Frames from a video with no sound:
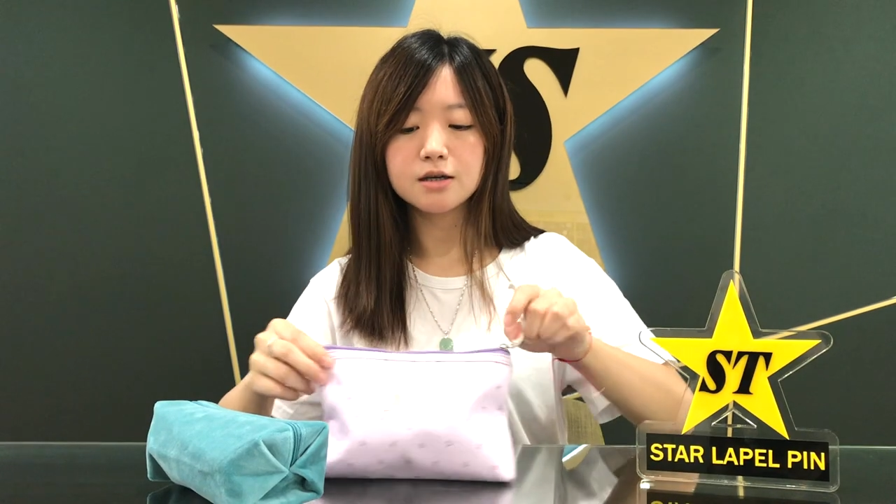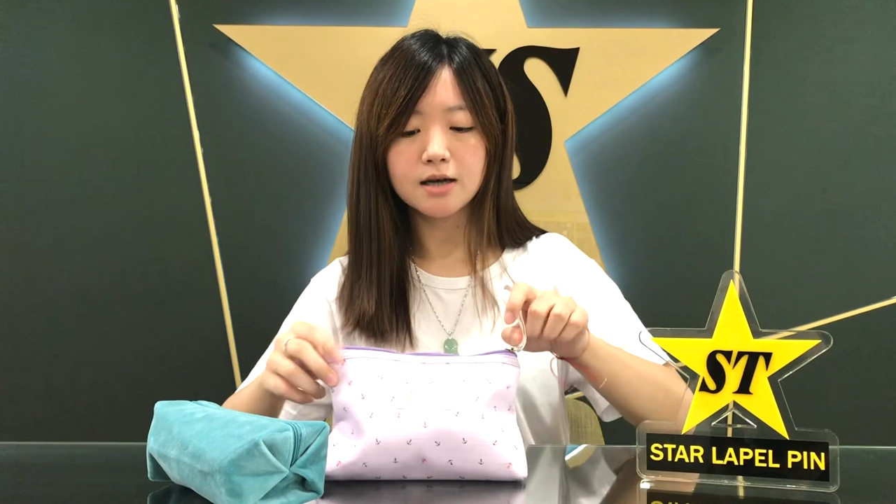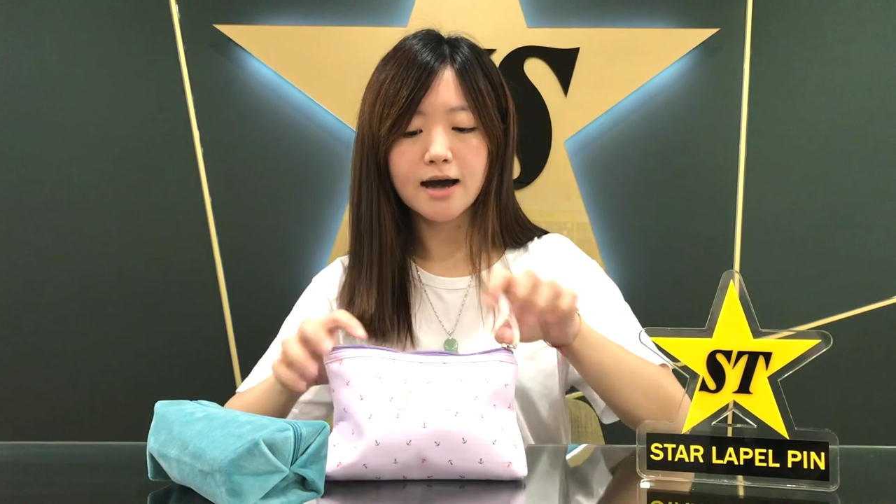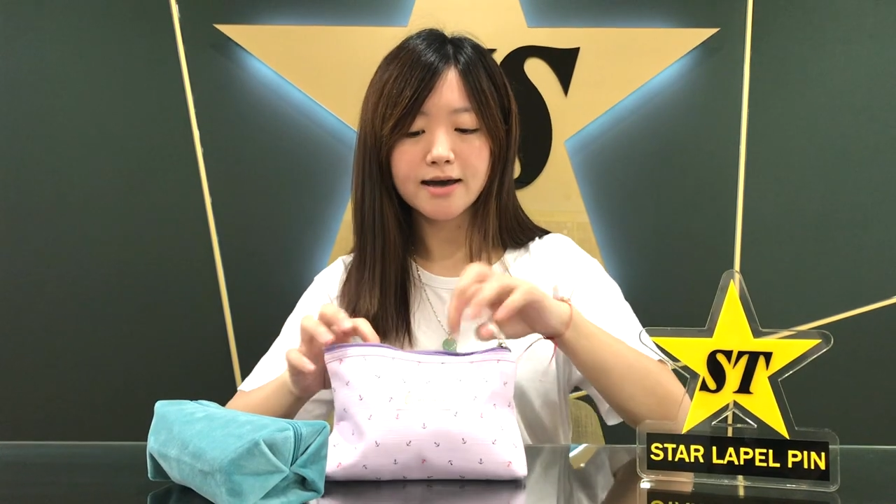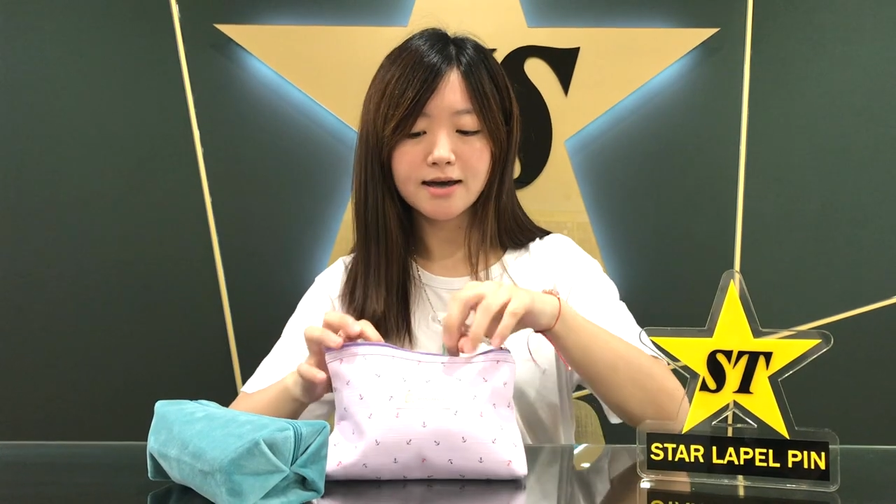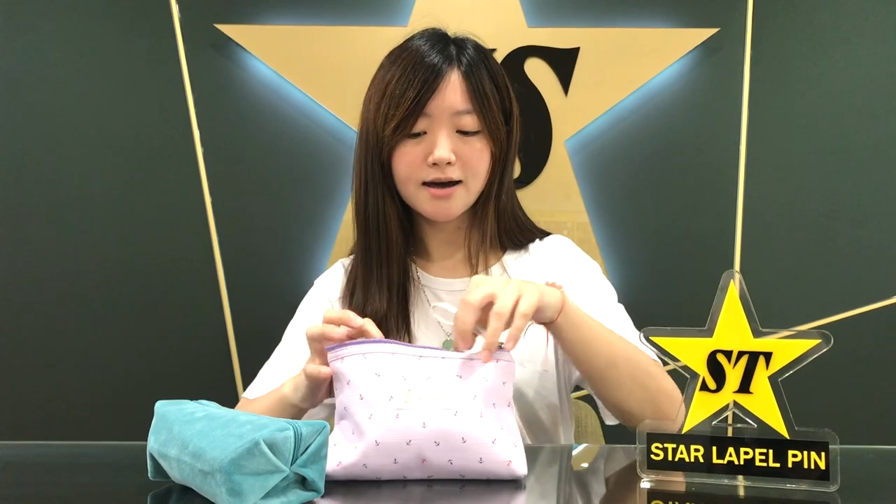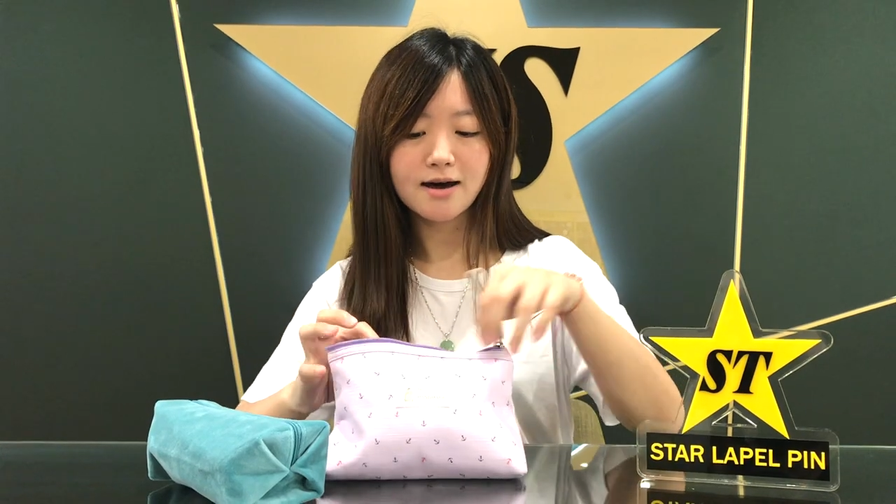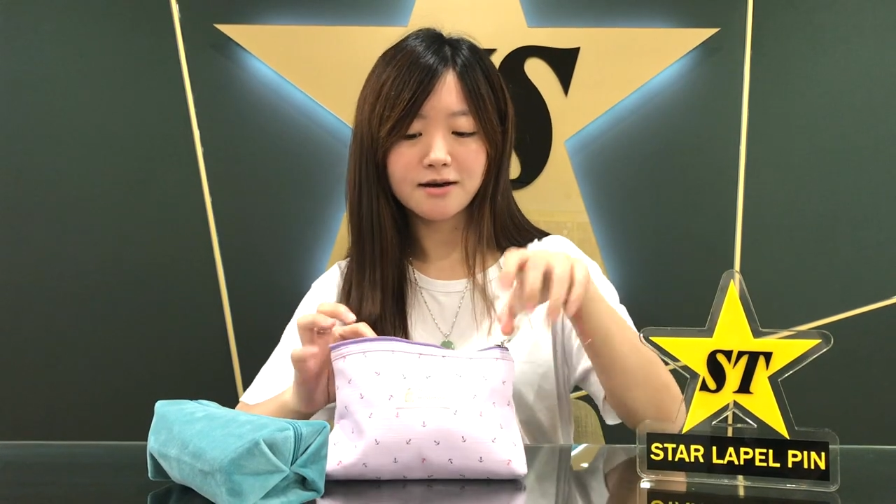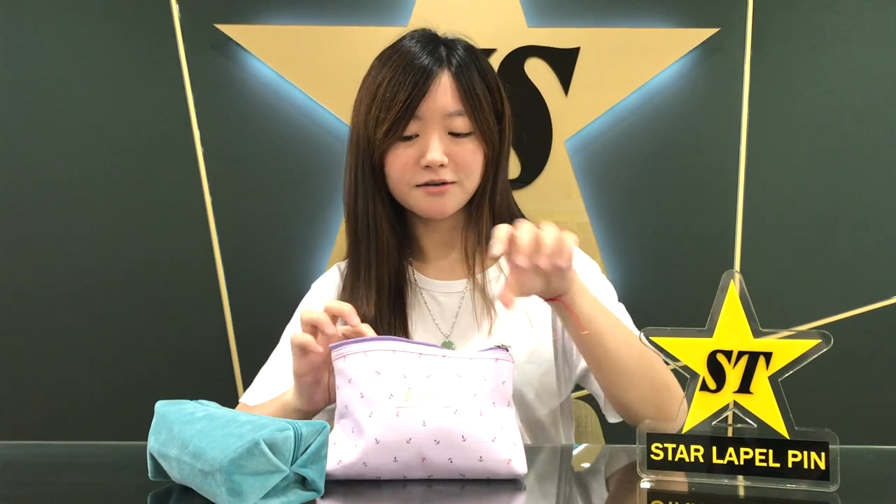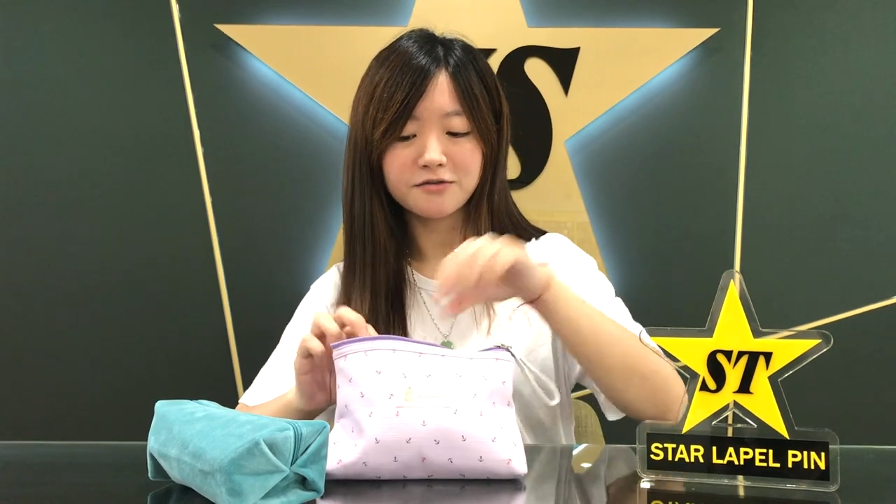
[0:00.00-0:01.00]
here I
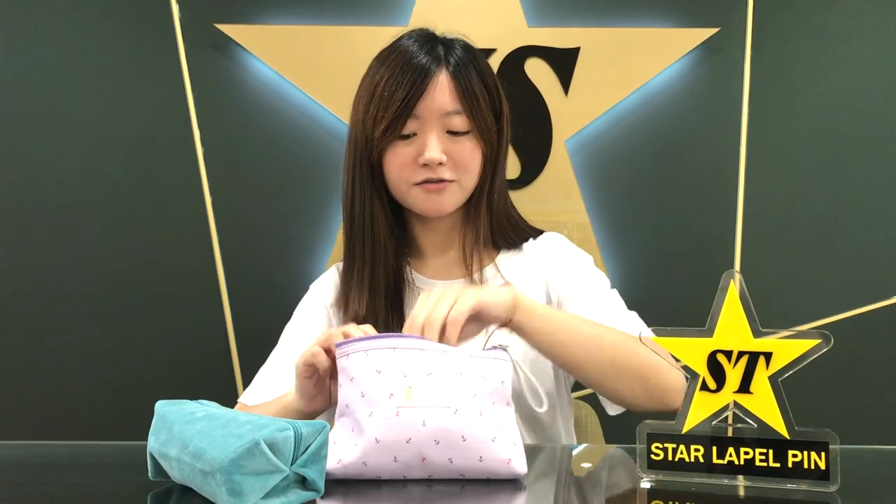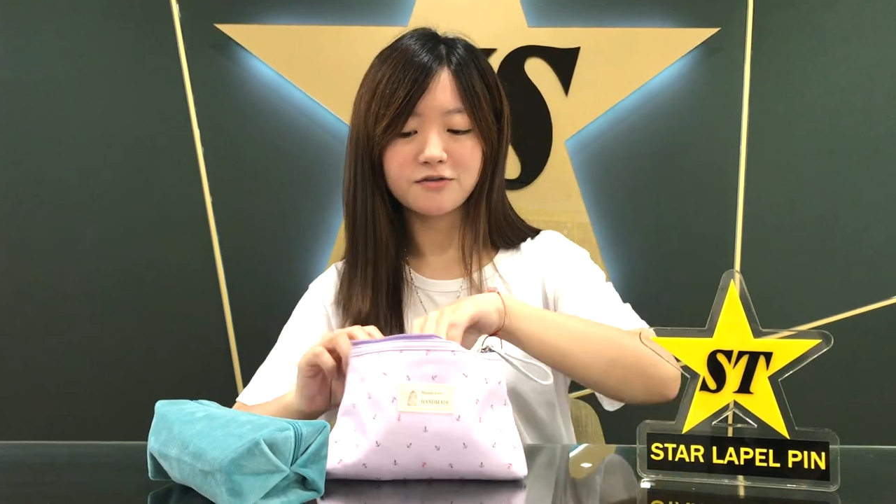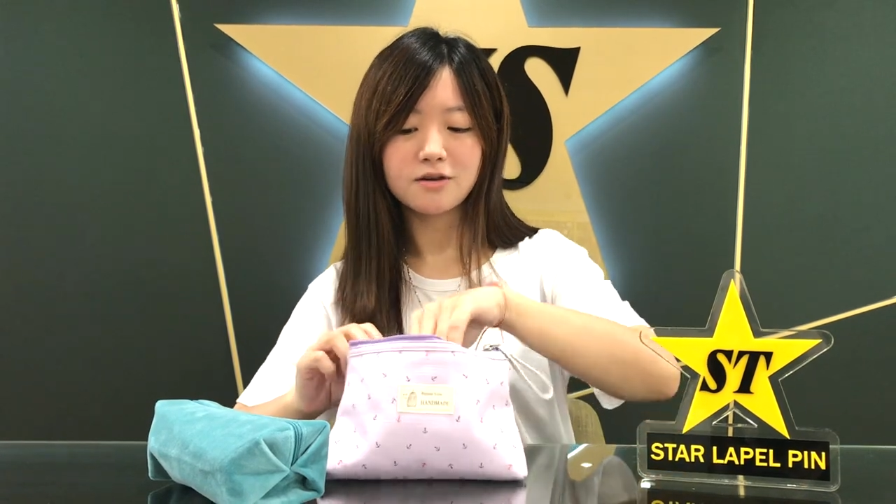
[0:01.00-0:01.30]
have